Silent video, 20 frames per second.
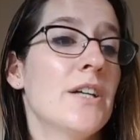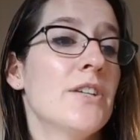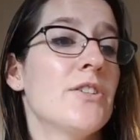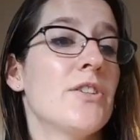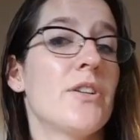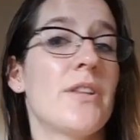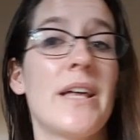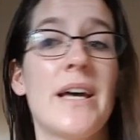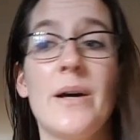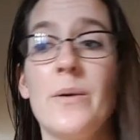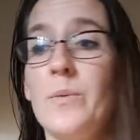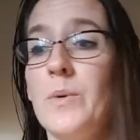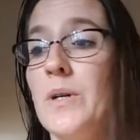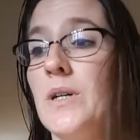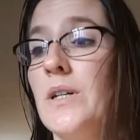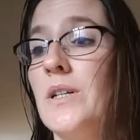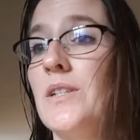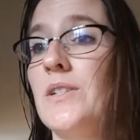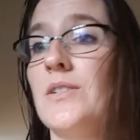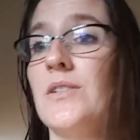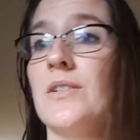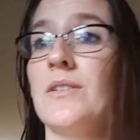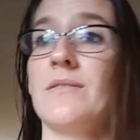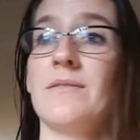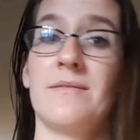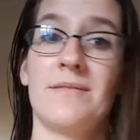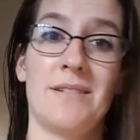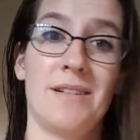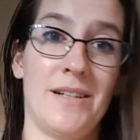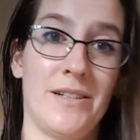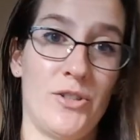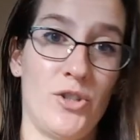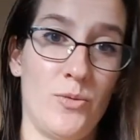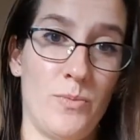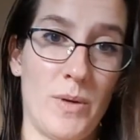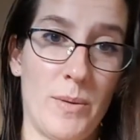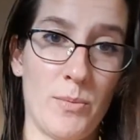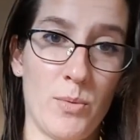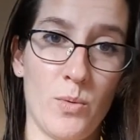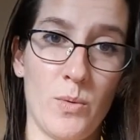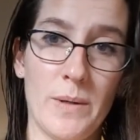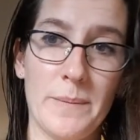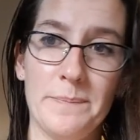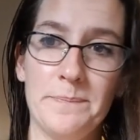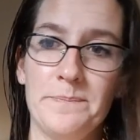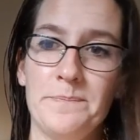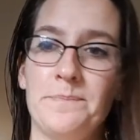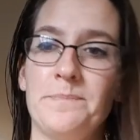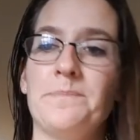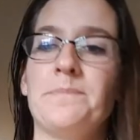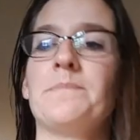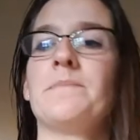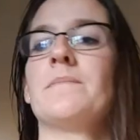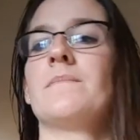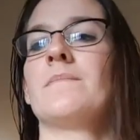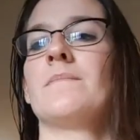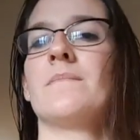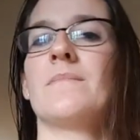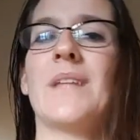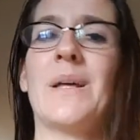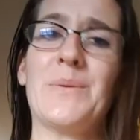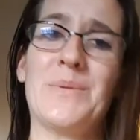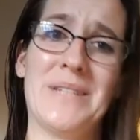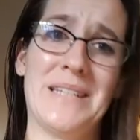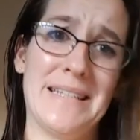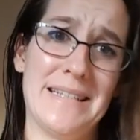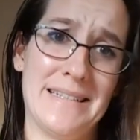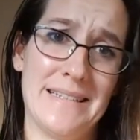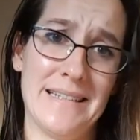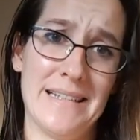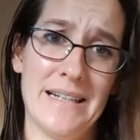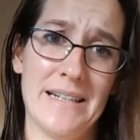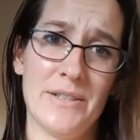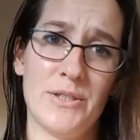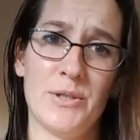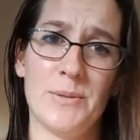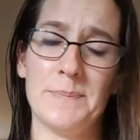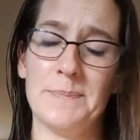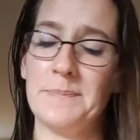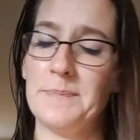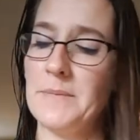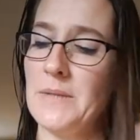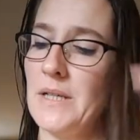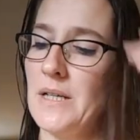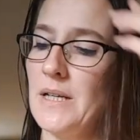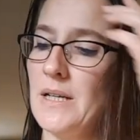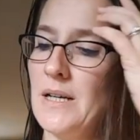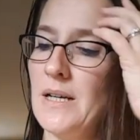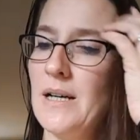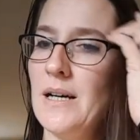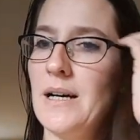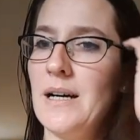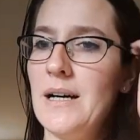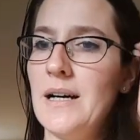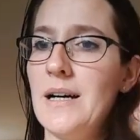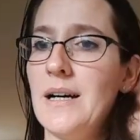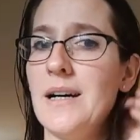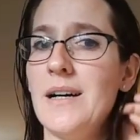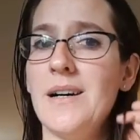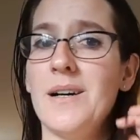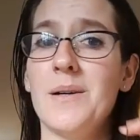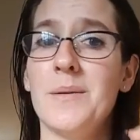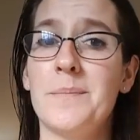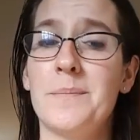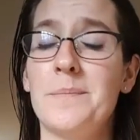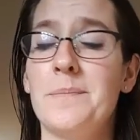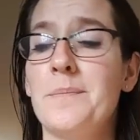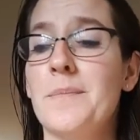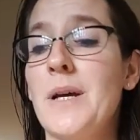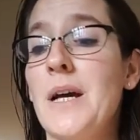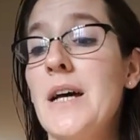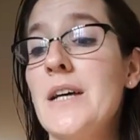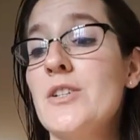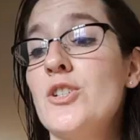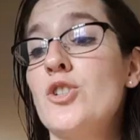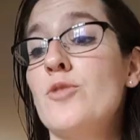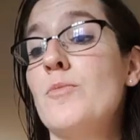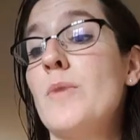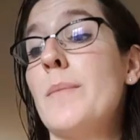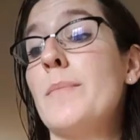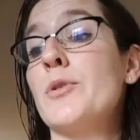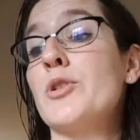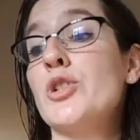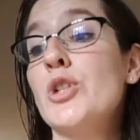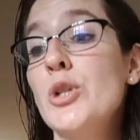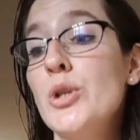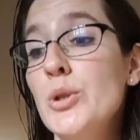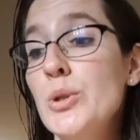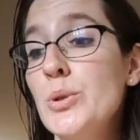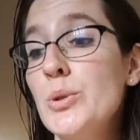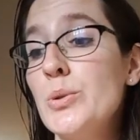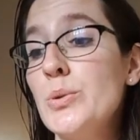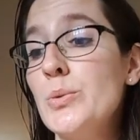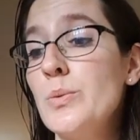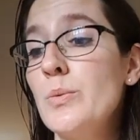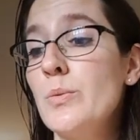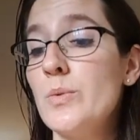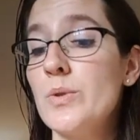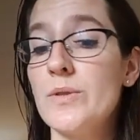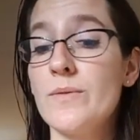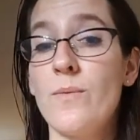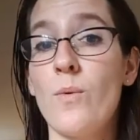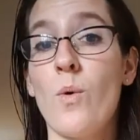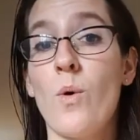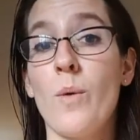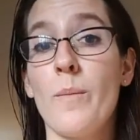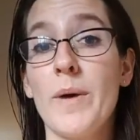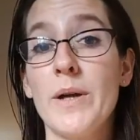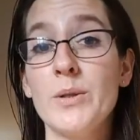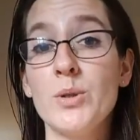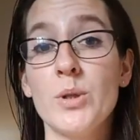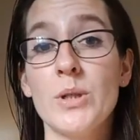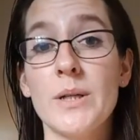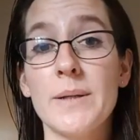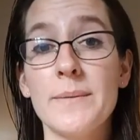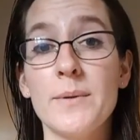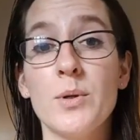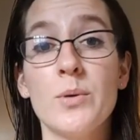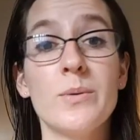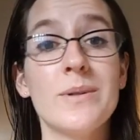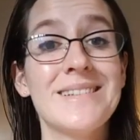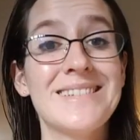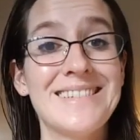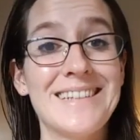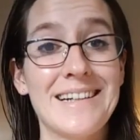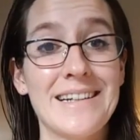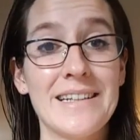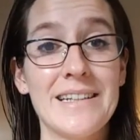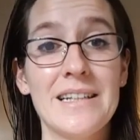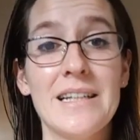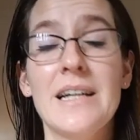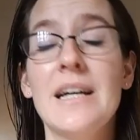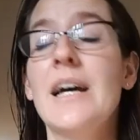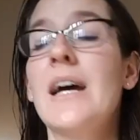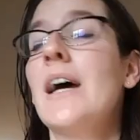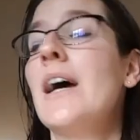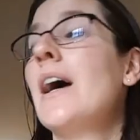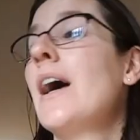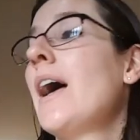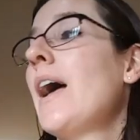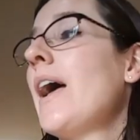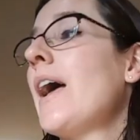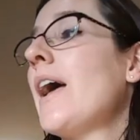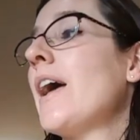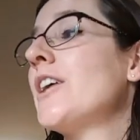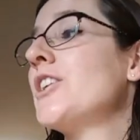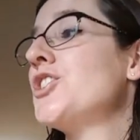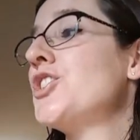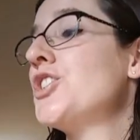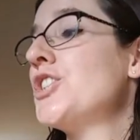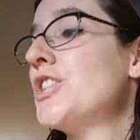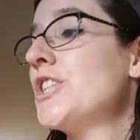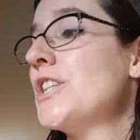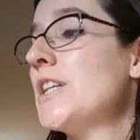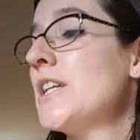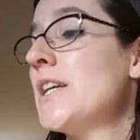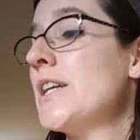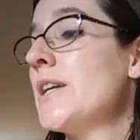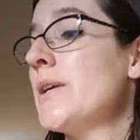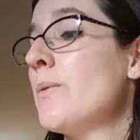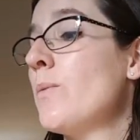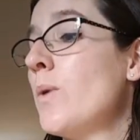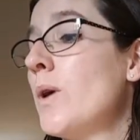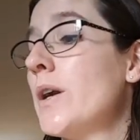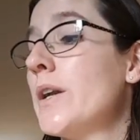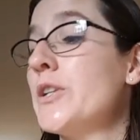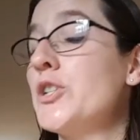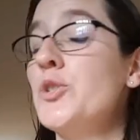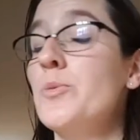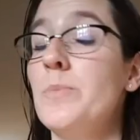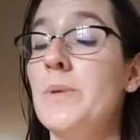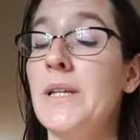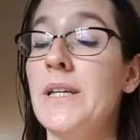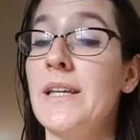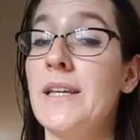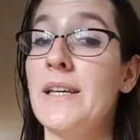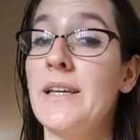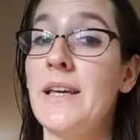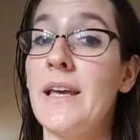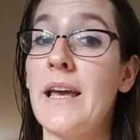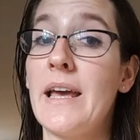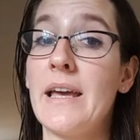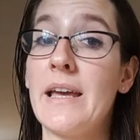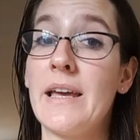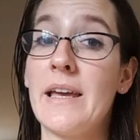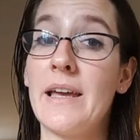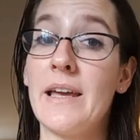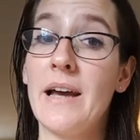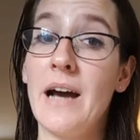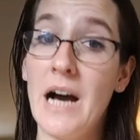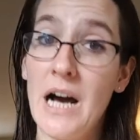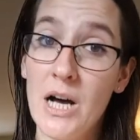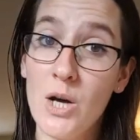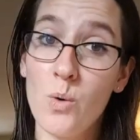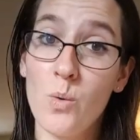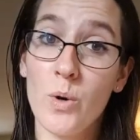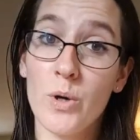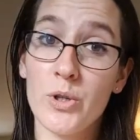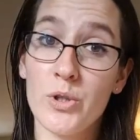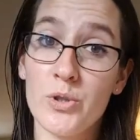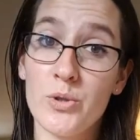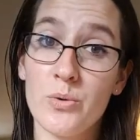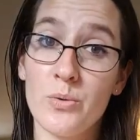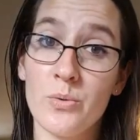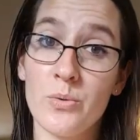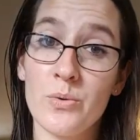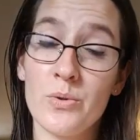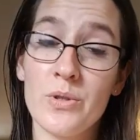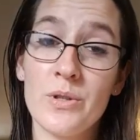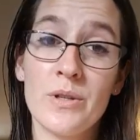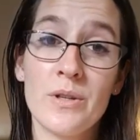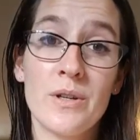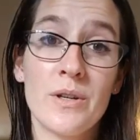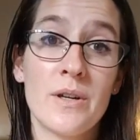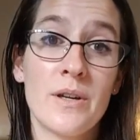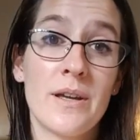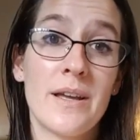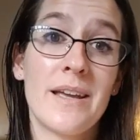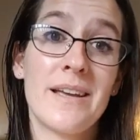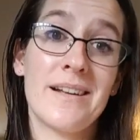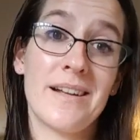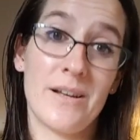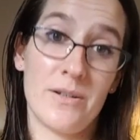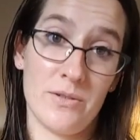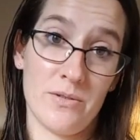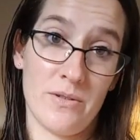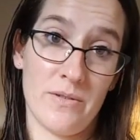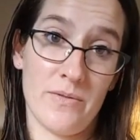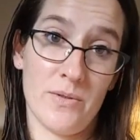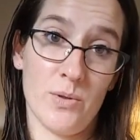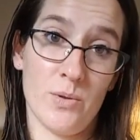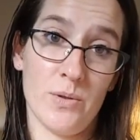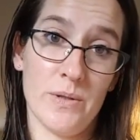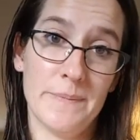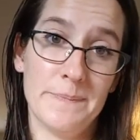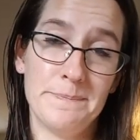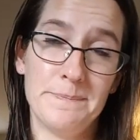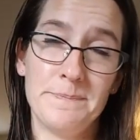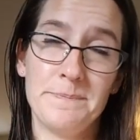So that was costume number 1. That was the easy costume. Costume number 2 was for my daughter, who is 9. And she wanted to be a Hogwarts student in House Gryffindor.